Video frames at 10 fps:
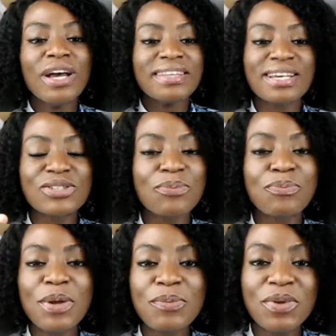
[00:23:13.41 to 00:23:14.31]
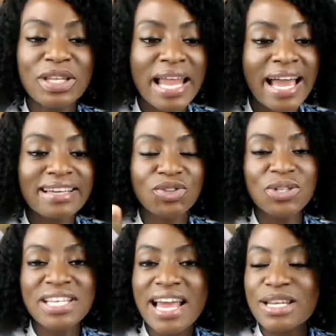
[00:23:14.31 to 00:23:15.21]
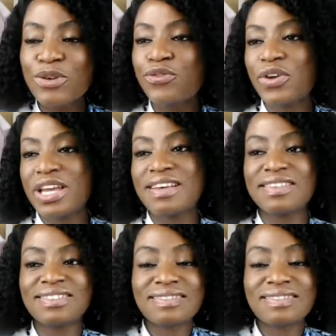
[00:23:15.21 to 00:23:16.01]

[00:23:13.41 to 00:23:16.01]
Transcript: There's some people like those early days,